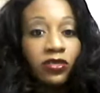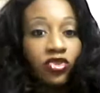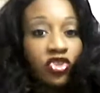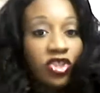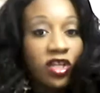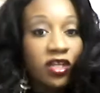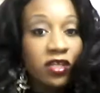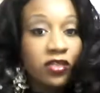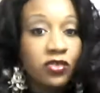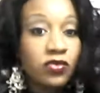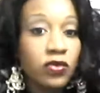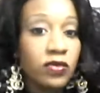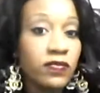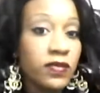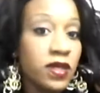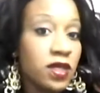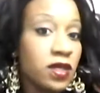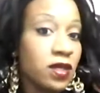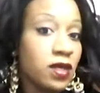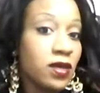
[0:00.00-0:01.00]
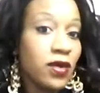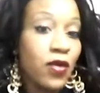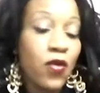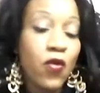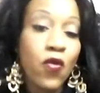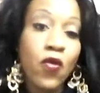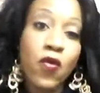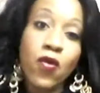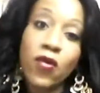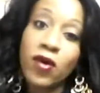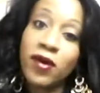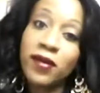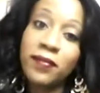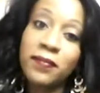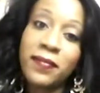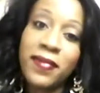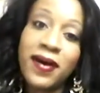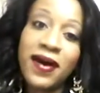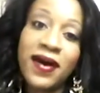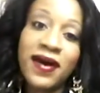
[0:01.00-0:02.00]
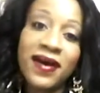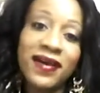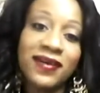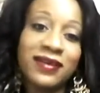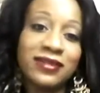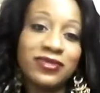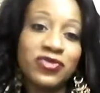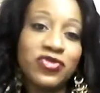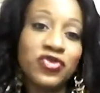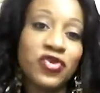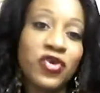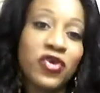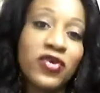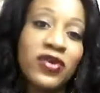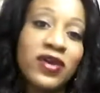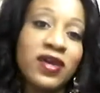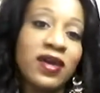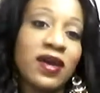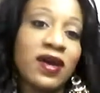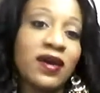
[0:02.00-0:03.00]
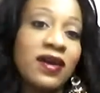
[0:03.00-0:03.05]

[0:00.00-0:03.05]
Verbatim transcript: changed with me on my journey.